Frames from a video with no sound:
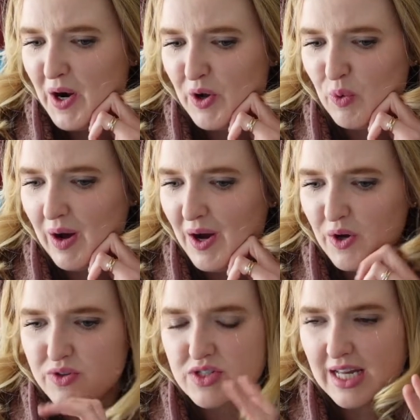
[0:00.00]
who
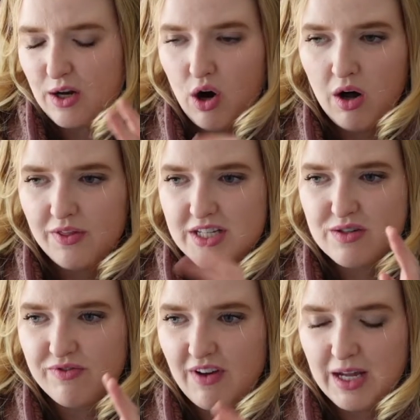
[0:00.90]
else? Like all these
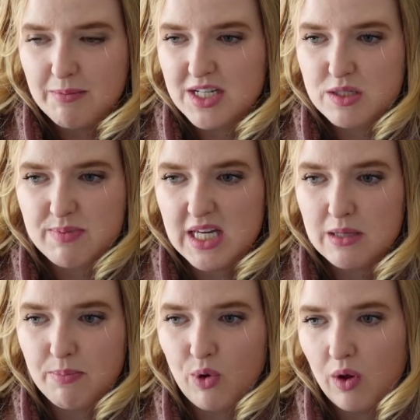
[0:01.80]
famous
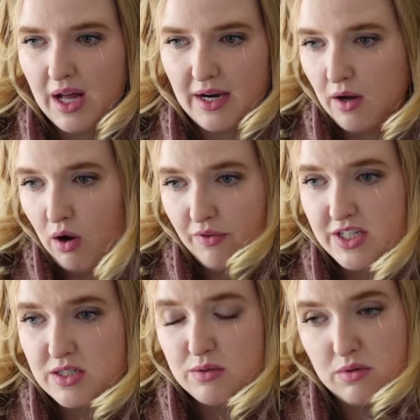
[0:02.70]
people and all
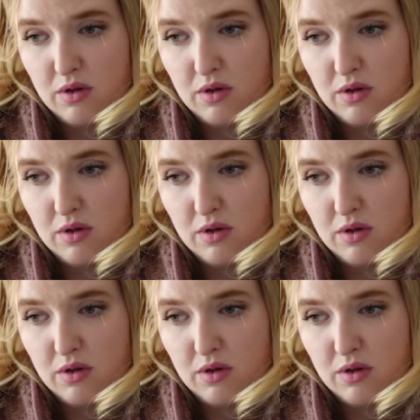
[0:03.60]
these,